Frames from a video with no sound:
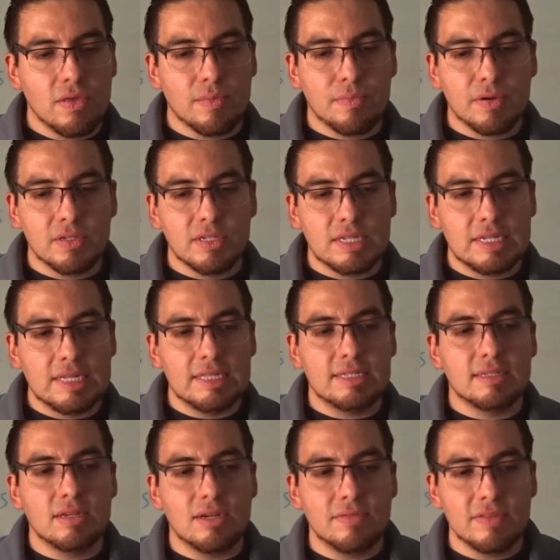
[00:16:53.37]
a person needs
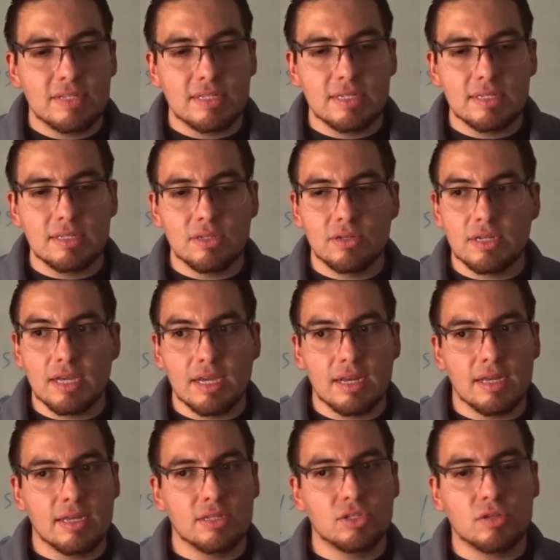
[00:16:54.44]
services, you're not going
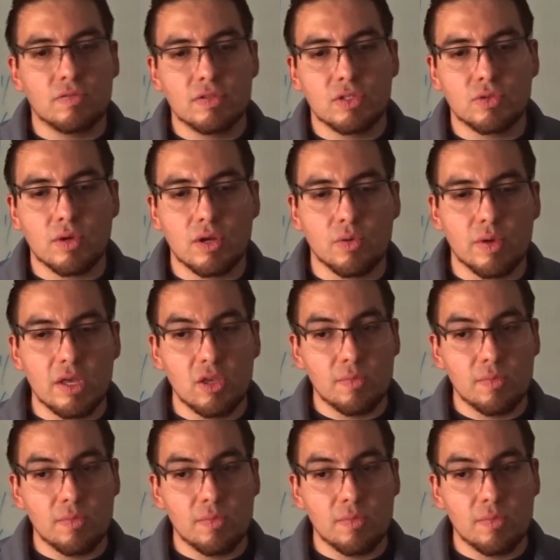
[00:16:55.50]
to get services right away.